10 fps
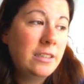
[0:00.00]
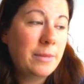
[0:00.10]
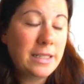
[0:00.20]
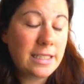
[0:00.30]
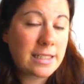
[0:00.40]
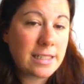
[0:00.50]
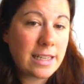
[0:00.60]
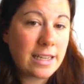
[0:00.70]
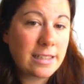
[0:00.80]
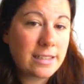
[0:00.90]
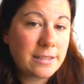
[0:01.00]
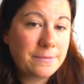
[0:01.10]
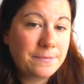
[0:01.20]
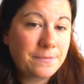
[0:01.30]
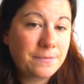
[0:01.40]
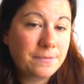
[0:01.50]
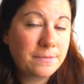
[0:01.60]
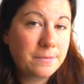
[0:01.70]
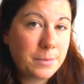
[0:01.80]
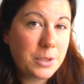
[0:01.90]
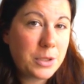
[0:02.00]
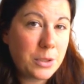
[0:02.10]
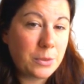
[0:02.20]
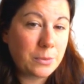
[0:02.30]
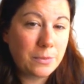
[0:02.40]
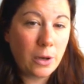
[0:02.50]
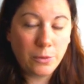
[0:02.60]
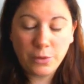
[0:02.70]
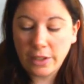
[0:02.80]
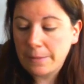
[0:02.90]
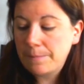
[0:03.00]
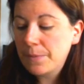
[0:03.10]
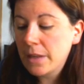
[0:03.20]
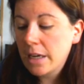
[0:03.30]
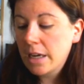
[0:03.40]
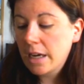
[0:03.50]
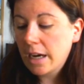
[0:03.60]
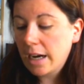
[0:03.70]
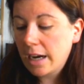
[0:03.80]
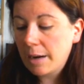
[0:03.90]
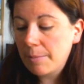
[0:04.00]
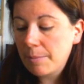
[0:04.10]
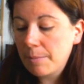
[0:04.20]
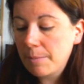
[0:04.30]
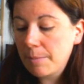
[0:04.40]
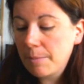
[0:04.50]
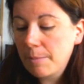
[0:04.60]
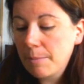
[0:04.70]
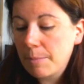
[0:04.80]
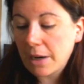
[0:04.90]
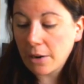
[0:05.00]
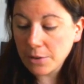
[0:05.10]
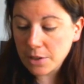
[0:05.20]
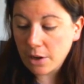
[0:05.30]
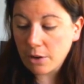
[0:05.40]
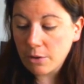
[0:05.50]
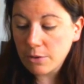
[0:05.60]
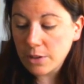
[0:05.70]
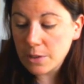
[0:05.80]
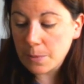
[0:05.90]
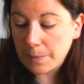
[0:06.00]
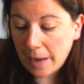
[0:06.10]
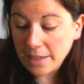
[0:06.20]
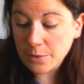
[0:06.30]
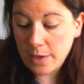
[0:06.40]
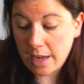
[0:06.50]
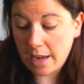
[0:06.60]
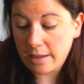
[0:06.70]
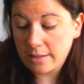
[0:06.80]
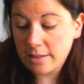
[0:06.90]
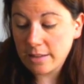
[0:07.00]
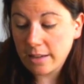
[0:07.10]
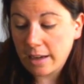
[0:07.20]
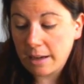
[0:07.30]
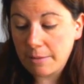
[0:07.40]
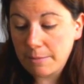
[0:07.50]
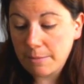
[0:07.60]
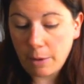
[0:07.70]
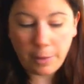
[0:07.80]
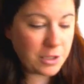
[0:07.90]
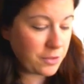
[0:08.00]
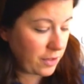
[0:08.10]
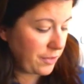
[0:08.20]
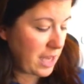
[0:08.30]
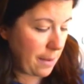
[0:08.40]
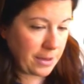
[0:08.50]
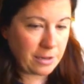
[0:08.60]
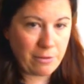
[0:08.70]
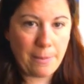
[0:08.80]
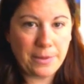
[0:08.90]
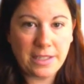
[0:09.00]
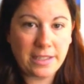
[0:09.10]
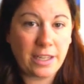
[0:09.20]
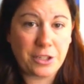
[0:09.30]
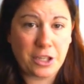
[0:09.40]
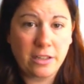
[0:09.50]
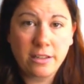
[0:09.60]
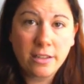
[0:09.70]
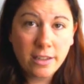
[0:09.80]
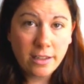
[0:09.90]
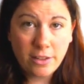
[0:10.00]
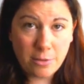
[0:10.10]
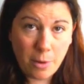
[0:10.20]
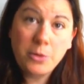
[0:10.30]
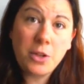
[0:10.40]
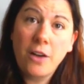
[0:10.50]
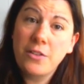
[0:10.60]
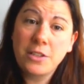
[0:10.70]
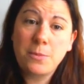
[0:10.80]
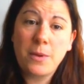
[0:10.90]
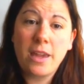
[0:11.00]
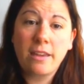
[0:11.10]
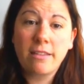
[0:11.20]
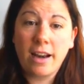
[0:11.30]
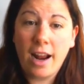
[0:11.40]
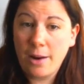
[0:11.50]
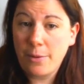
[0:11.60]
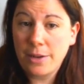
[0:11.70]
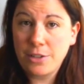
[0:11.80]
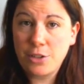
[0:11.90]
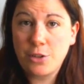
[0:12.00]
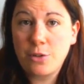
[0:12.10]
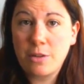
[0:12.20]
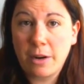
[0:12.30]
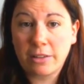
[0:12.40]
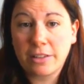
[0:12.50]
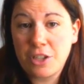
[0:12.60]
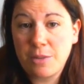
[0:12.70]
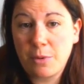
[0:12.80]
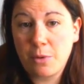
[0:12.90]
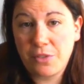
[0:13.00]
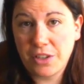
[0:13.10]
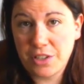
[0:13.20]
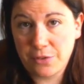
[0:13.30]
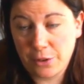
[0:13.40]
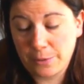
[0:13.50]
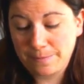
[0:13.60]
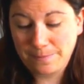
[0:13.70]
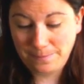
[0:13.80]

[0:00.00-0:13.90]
Mine doesn't yet, but soon, hopefully. But also this past weekend, a bunch of stuff has happened in rapid succession. The most obvious being that I went to the Maryland Sheep and Wool Festival